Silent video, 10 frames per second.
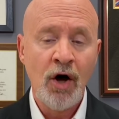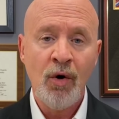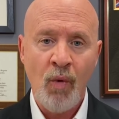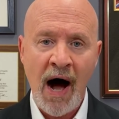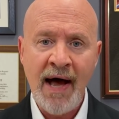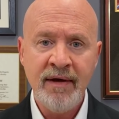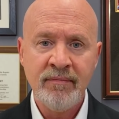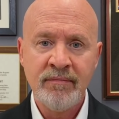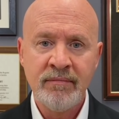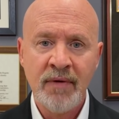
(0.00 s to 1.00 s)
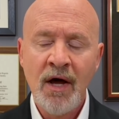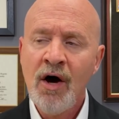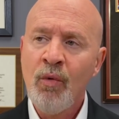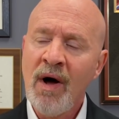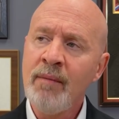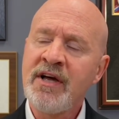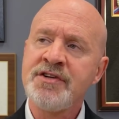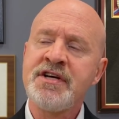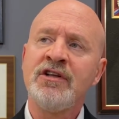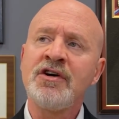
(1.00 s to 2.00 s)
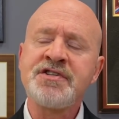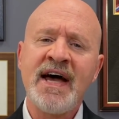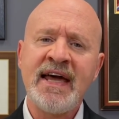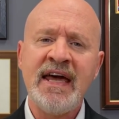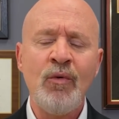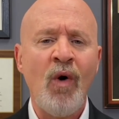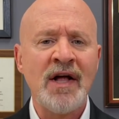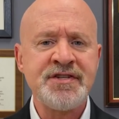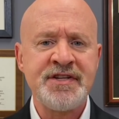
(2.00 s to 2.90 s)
Why? Well, because it looks like he wants